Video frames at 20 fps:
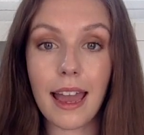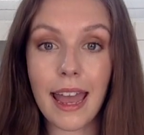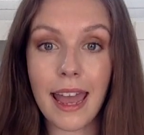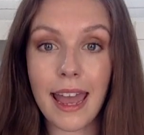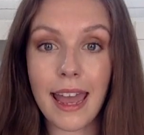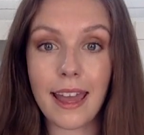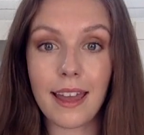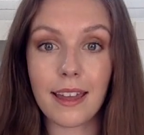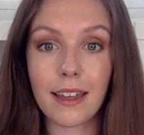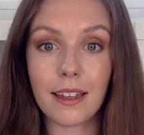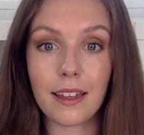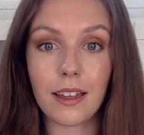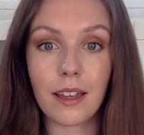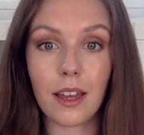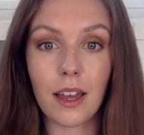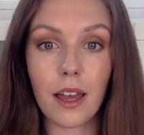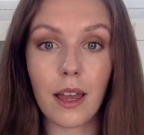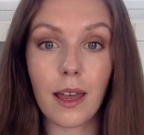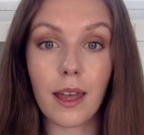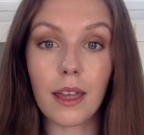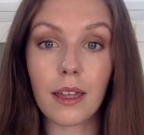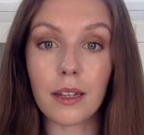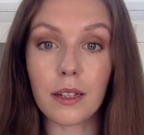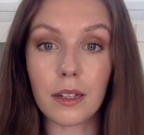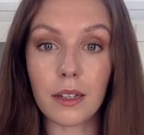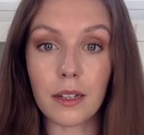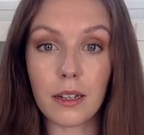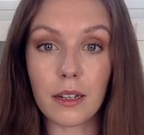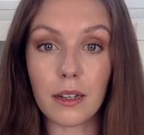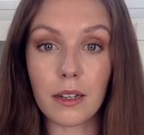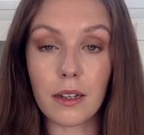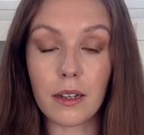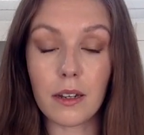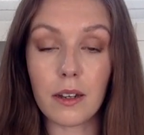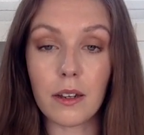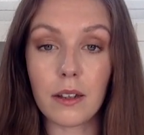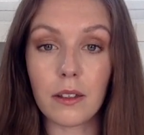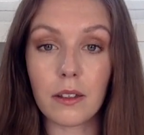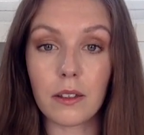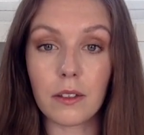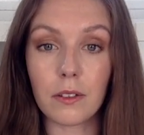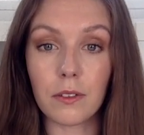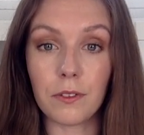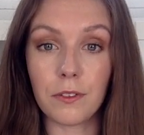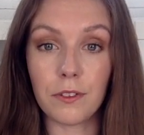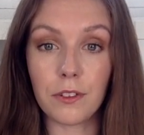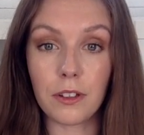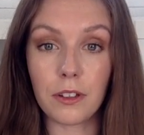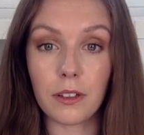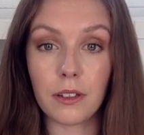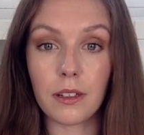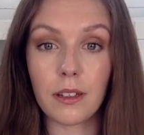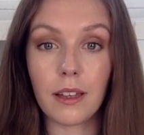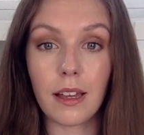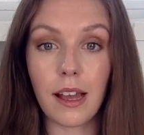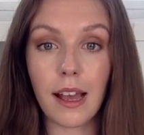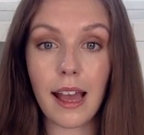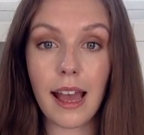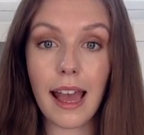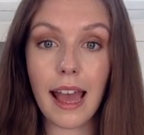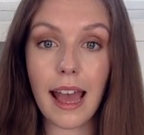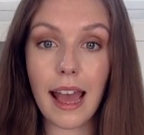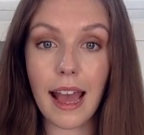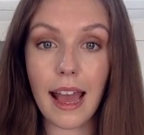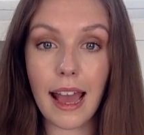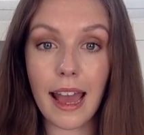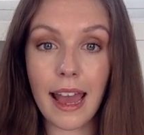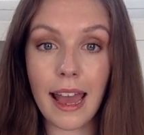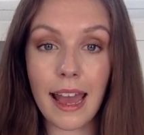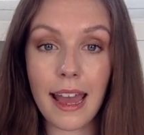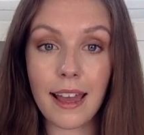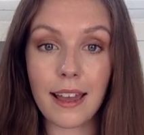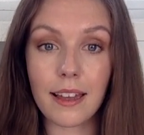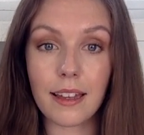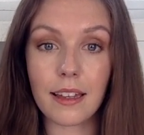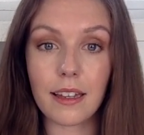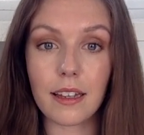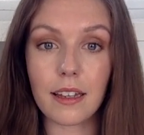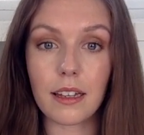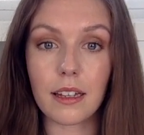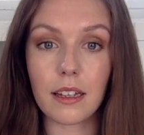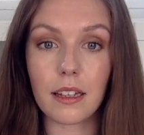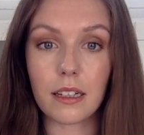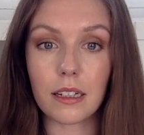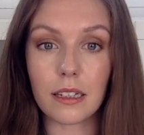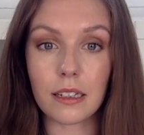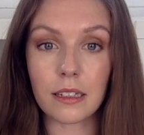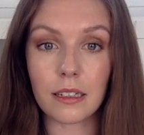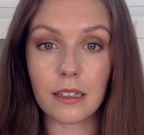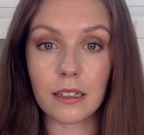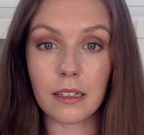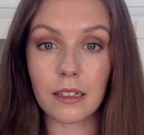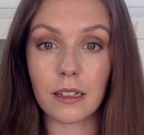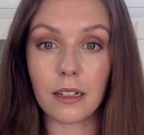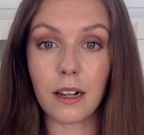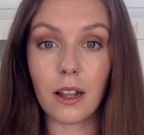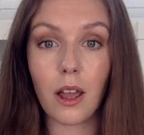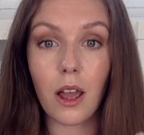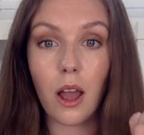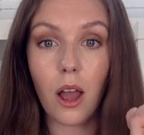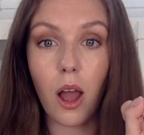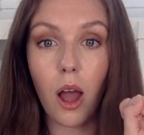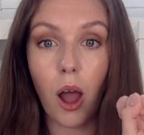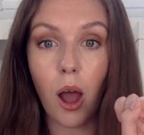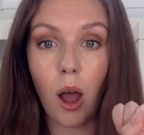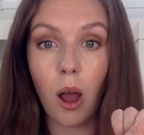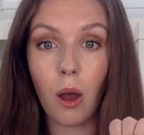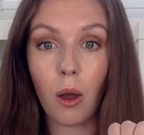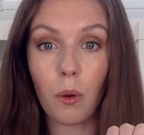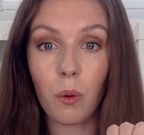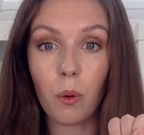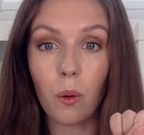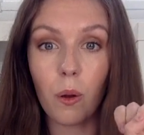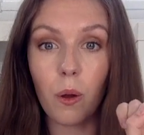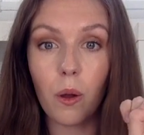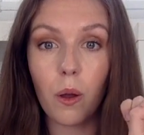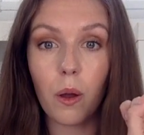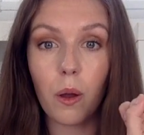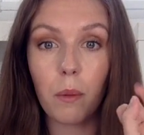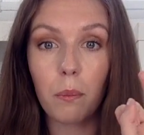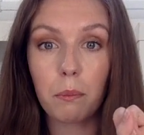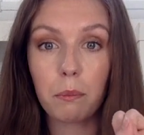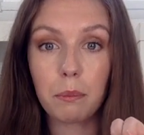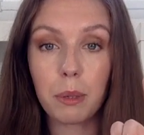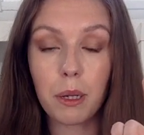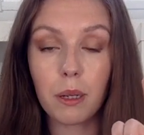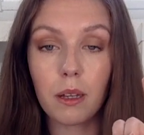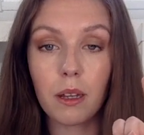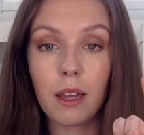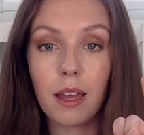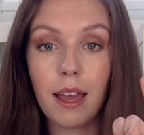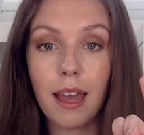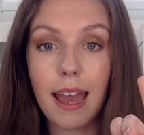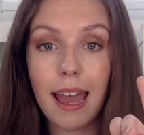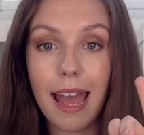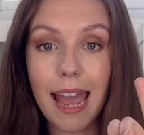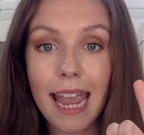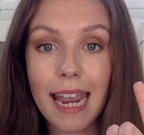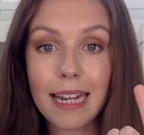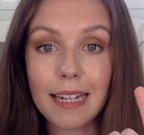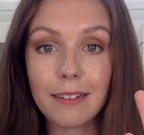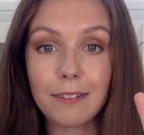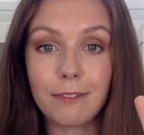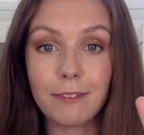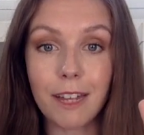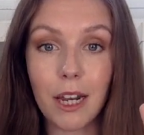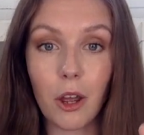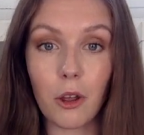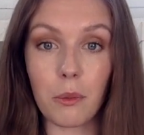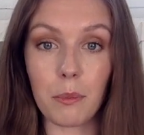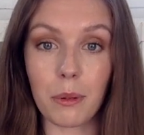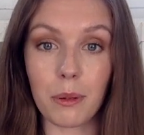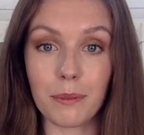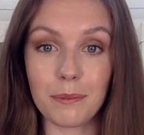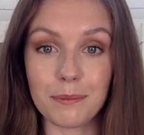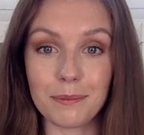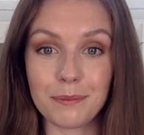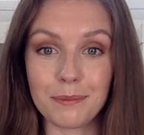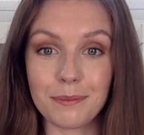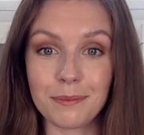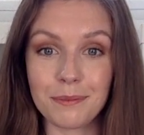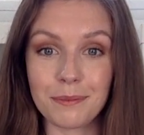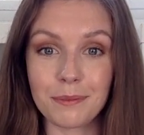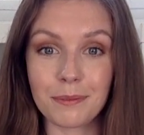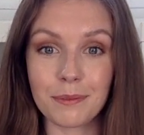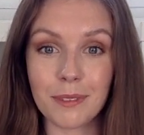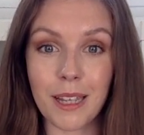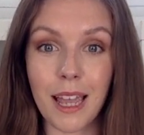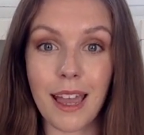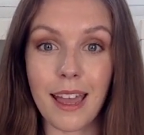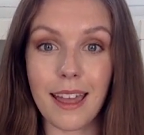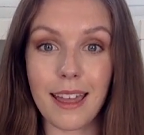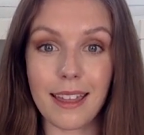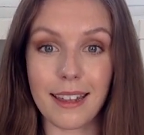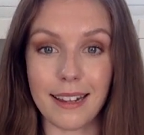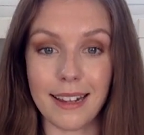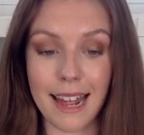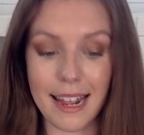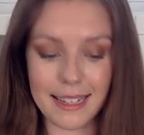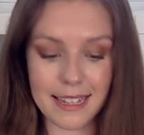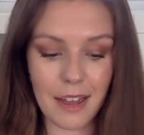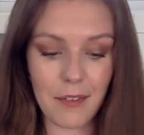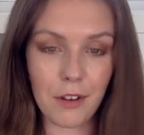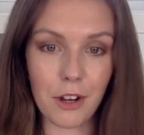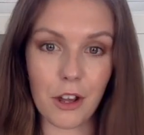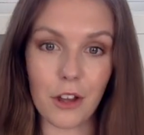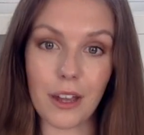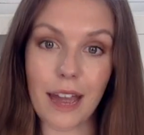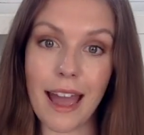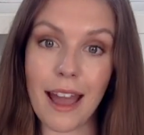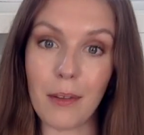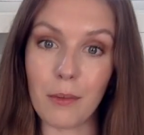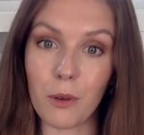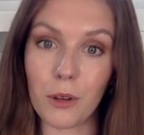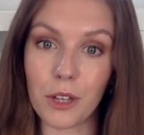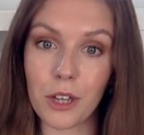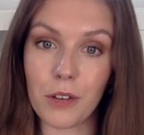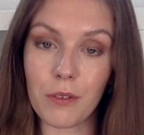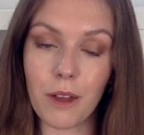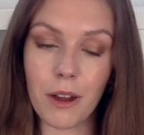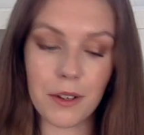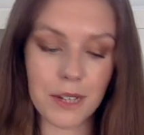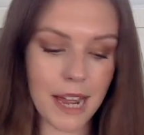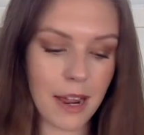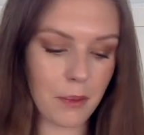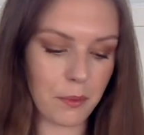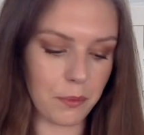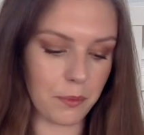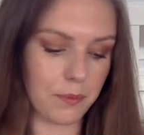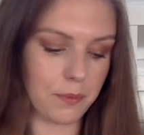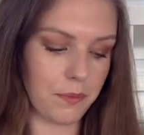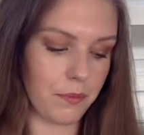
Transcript: E, N, V, E, L, O, P. Envelope. Let's have a look at what you wrote down.